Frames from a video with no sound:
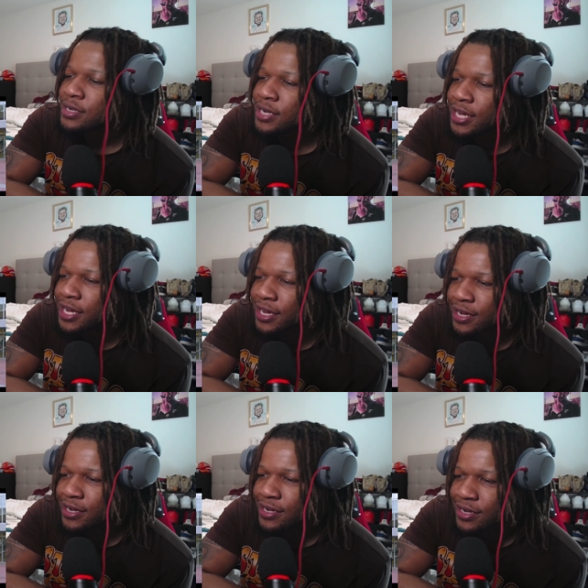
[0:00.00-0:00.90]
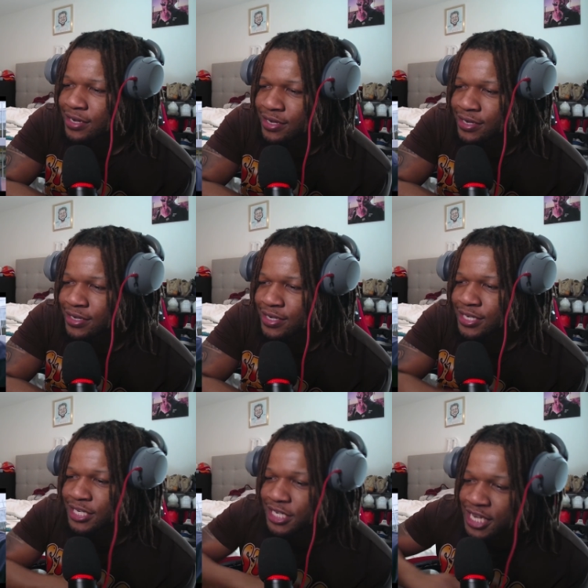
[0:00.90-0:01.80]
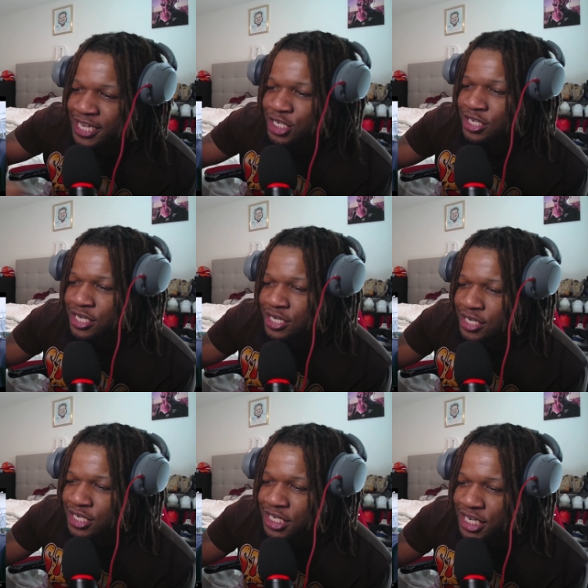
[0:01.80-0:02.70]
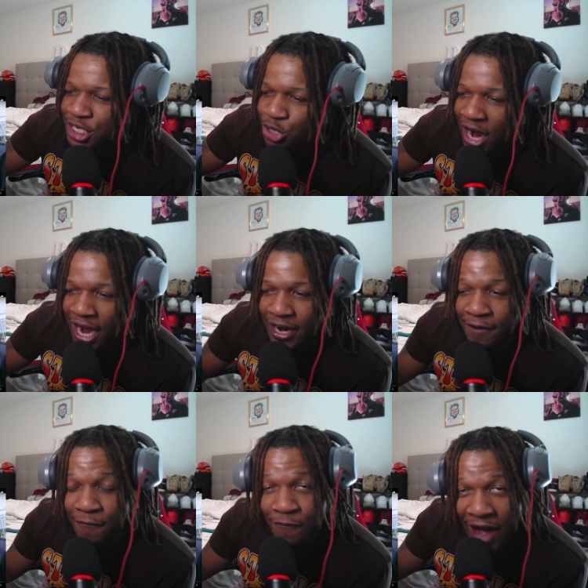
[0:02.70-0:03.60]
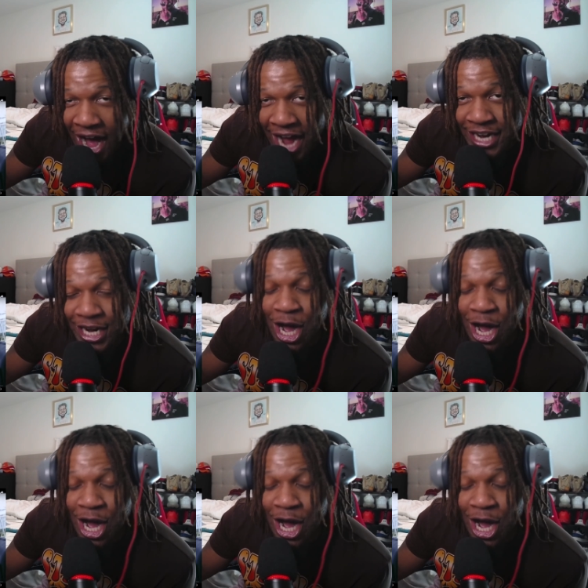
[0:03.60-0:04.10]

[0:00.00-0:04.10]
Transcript: Look, yeah. she she trying to find a